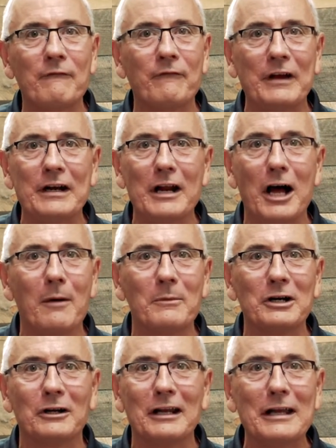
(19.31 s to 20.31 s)

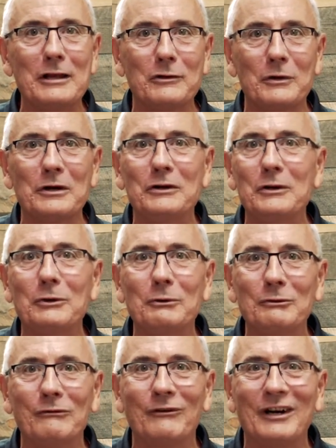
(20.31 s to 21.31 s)
phenomenally good
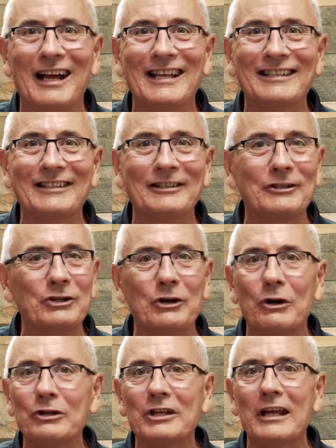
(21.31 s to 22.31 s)
news for us as a
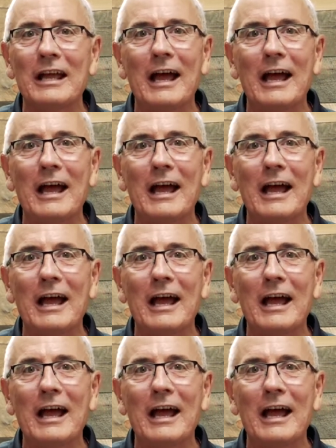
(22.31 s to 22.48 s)
church.